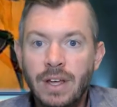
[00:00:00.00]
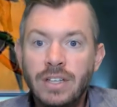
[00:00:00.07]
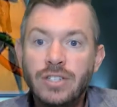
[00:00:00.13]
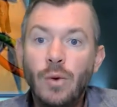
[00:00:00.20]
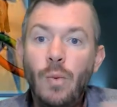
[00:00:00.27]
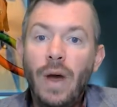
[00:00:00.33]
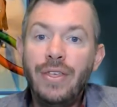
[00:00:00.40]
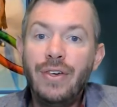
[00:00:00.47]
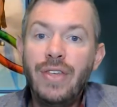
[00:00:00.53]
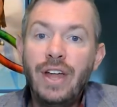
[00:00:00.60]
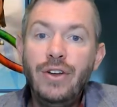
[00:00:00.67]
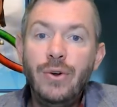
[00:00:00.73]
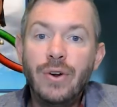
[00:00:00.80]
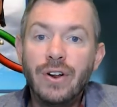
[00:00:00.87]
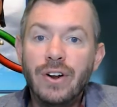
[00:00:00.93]
So, whether they
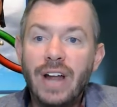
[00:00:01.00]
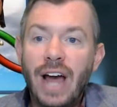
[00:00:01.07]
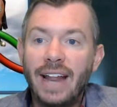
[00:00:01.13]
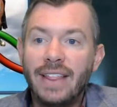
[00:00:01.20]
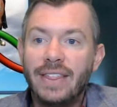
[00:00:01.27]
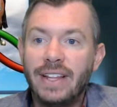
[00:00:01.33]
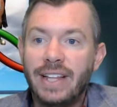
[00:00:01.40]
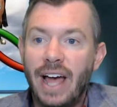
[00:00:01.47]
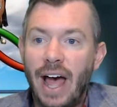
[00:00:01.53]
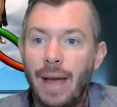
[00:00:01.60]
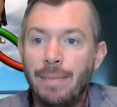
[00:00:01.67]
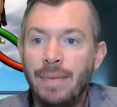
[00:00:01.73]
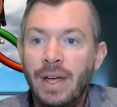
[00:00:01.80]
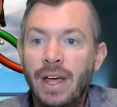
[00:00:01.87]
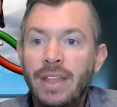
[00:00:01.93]
knew it or at the time,